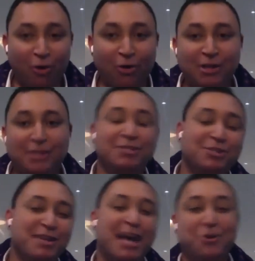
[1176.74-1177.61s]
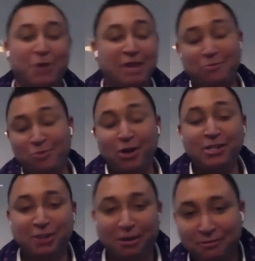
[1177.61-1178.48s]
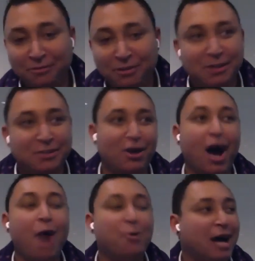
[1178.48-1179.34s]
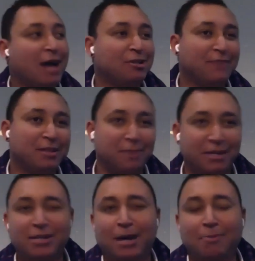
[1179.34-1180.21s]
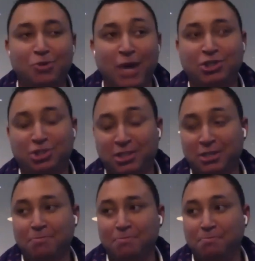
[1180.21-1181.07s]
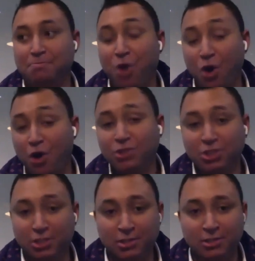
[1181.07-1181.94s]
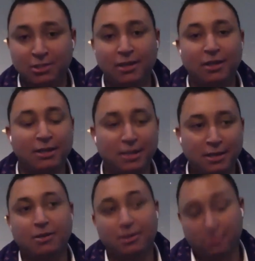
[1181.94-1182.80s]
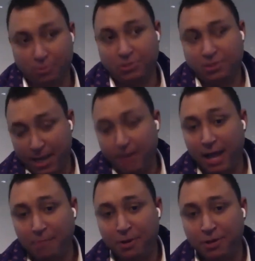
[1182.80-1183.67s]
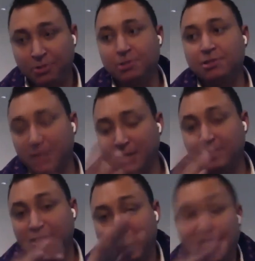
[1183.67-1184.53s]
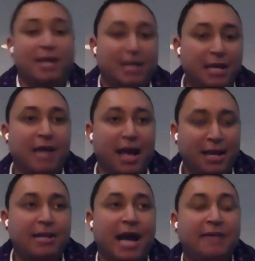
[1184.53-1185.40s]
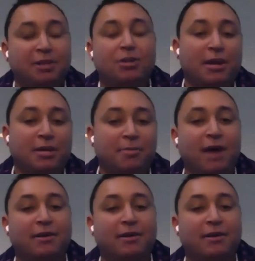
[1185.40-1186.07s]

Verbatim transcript: okay. So now you're even worse off. So I would argue that the best time to actually purchase or sell and purchase is in in, in a declining market.